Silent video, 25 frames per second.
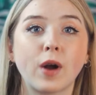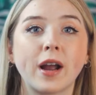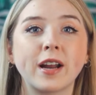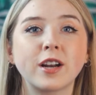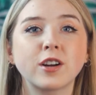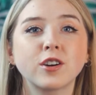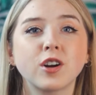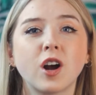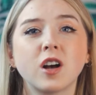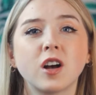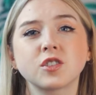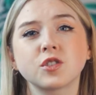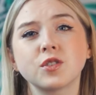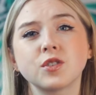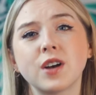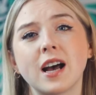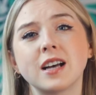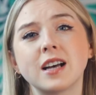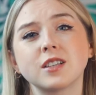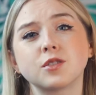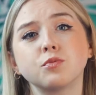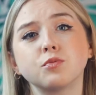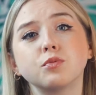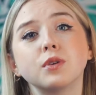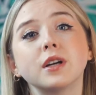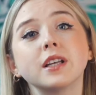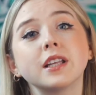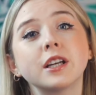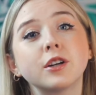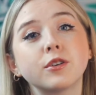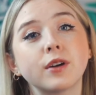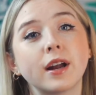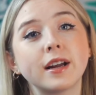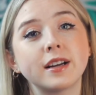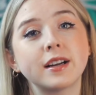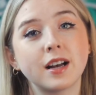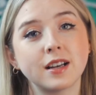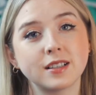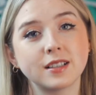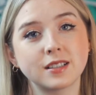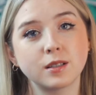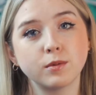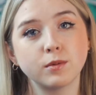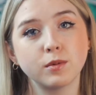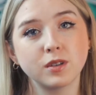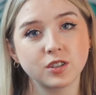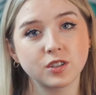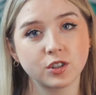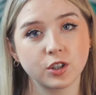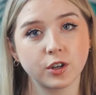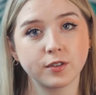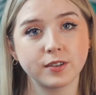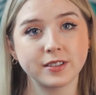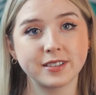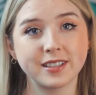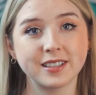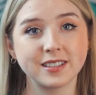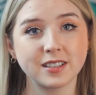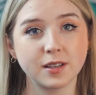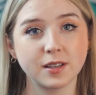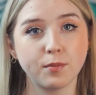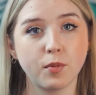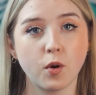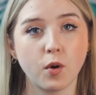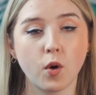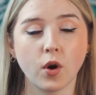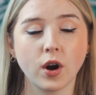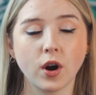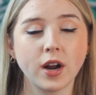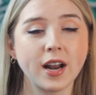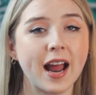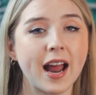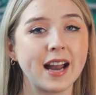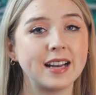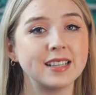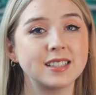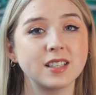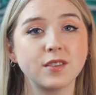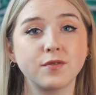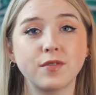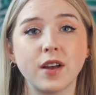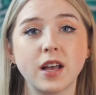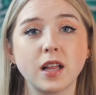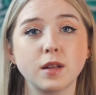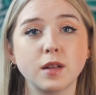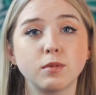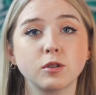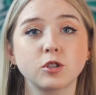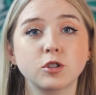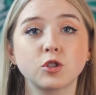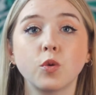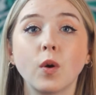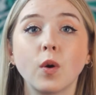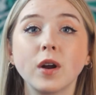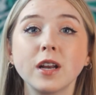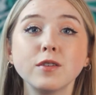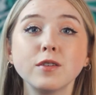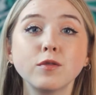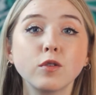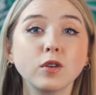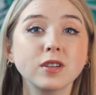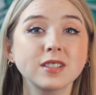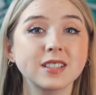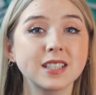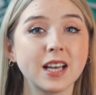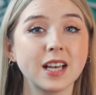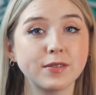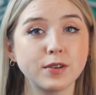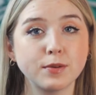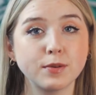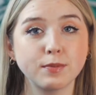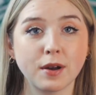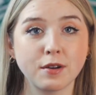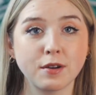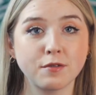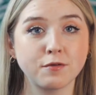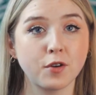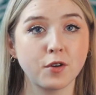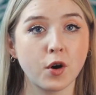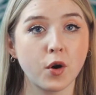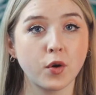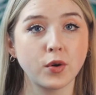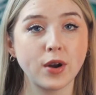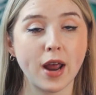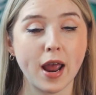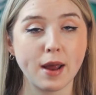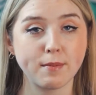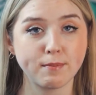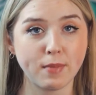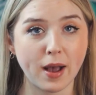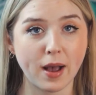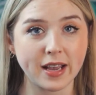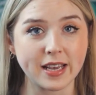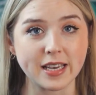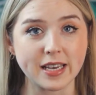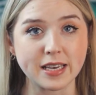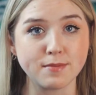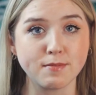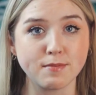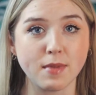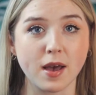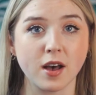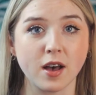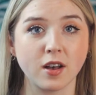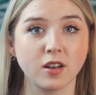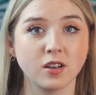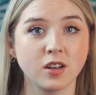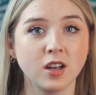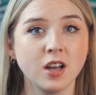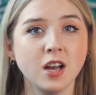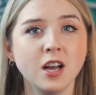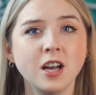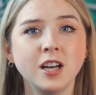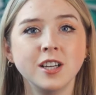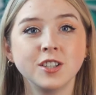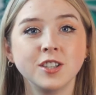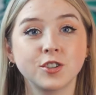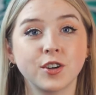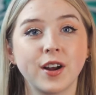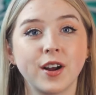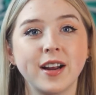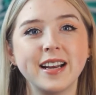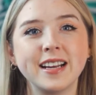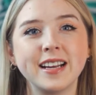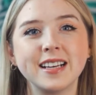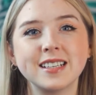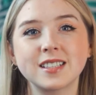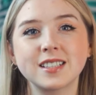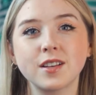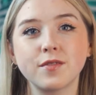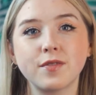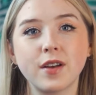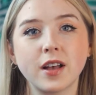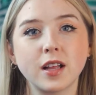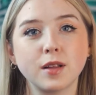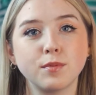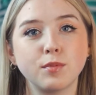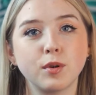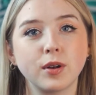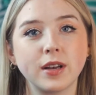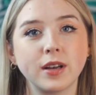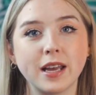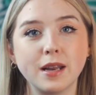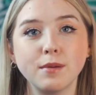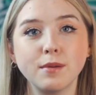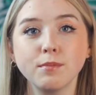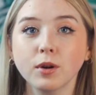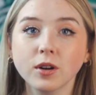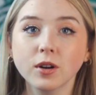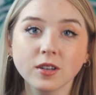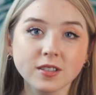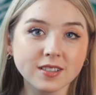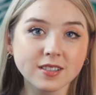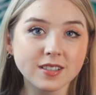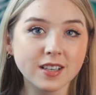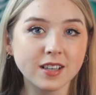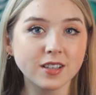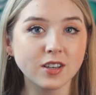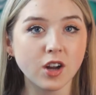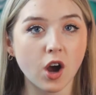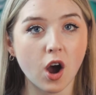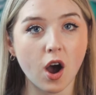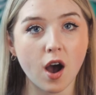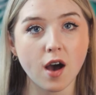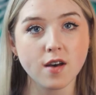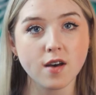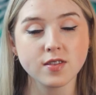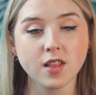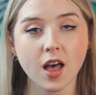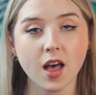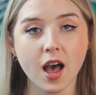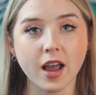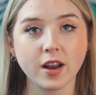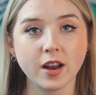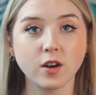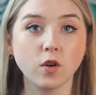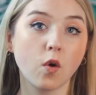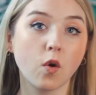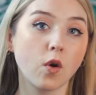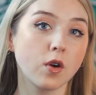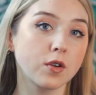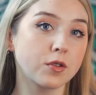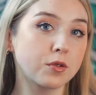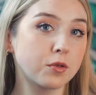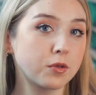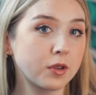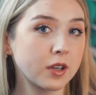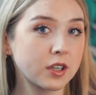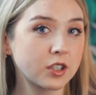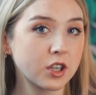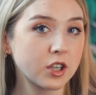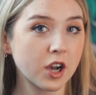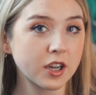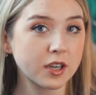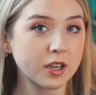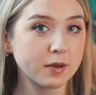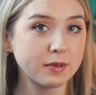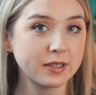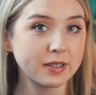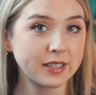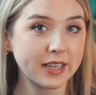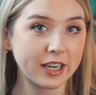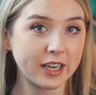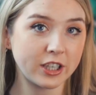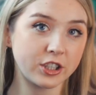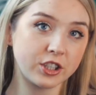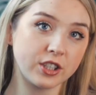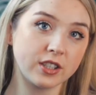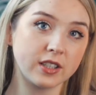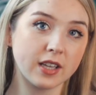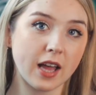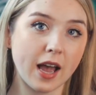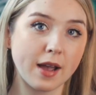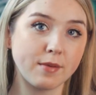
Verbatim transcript: Writer also has really great customer service and support, and it's available 24 7 by phone and by email. Training is available in person, online, or through their documentation